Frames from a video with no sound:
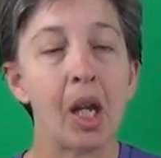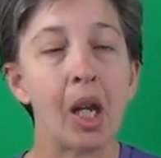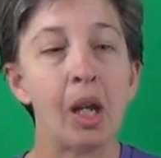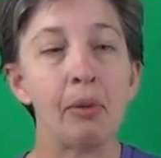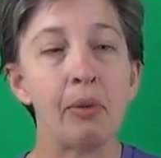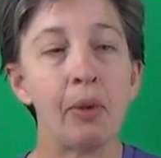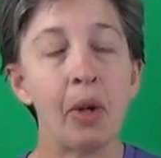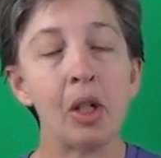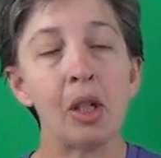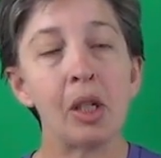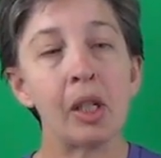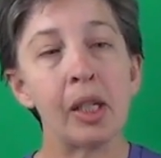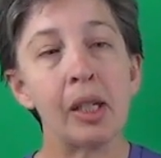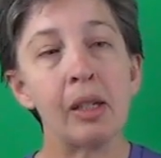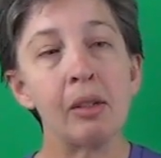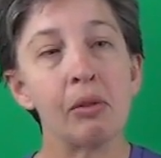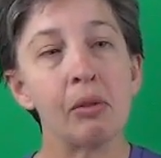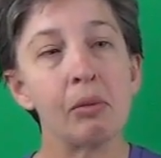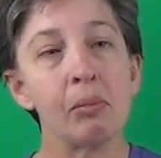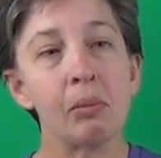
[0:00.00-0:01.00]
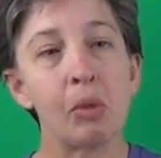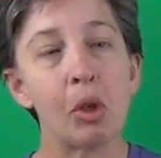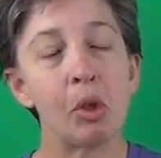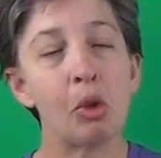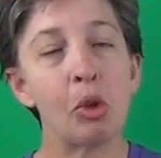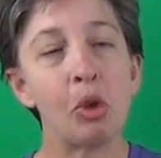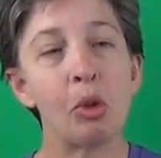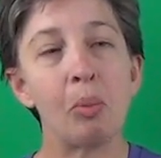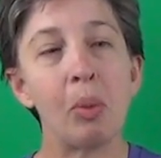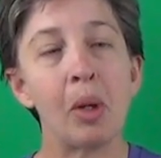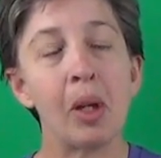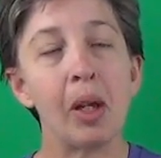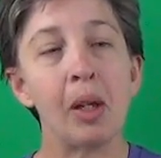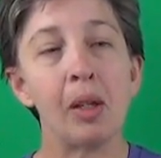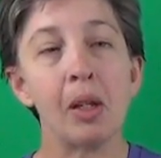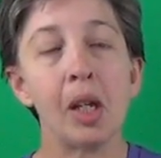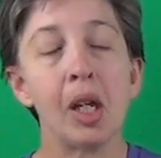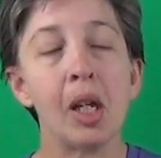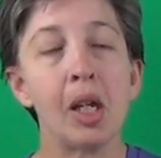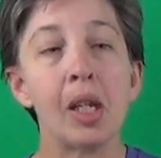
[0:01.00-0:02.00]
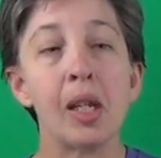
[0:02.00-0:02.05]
And finally, the third part